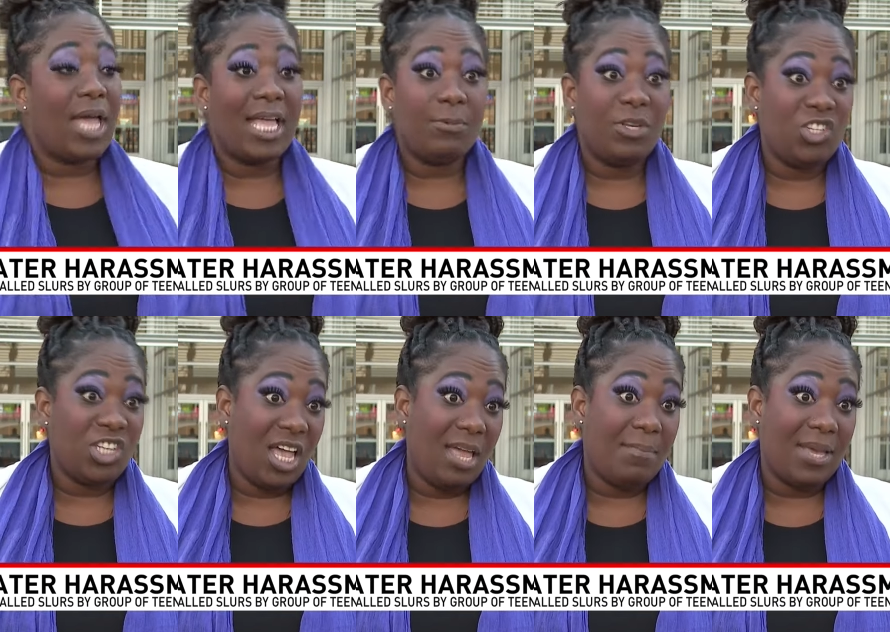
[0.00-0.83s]
at which
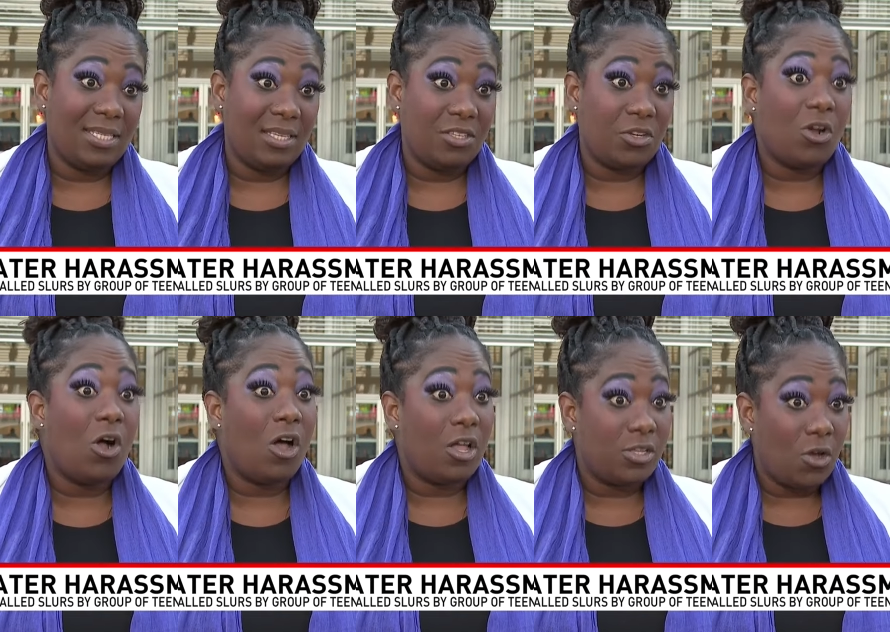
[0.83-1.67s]
time my sister
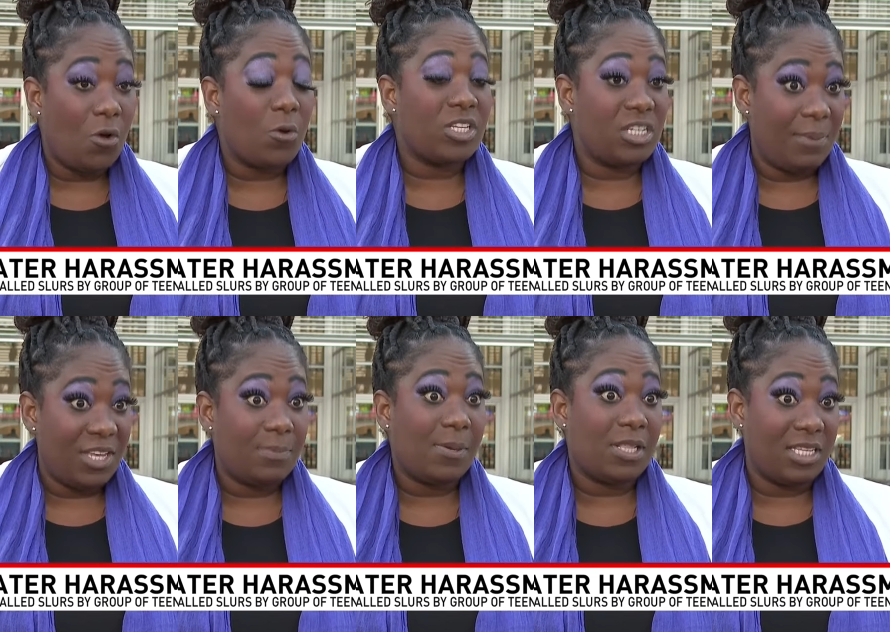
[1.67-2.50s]
called Orange
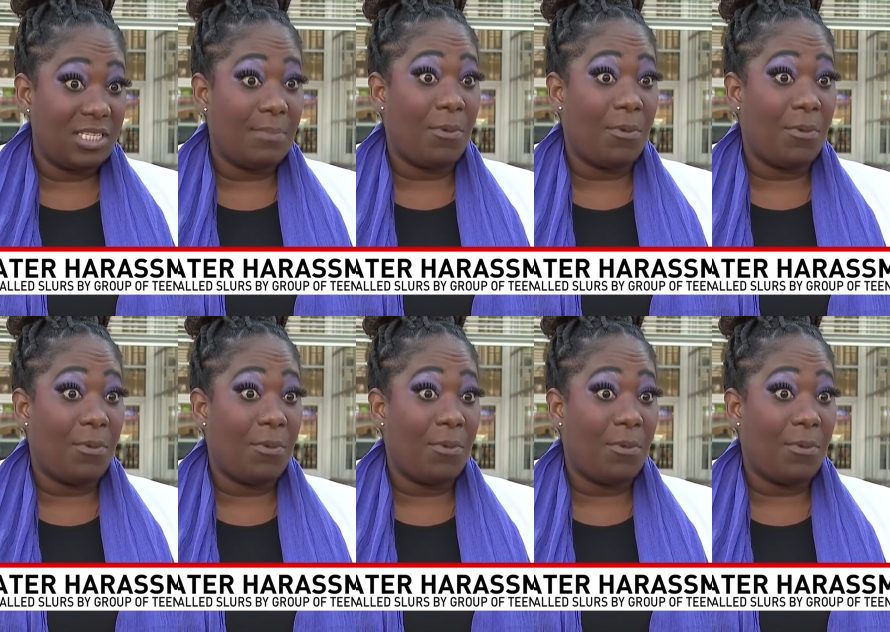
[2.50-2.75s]
Beach Police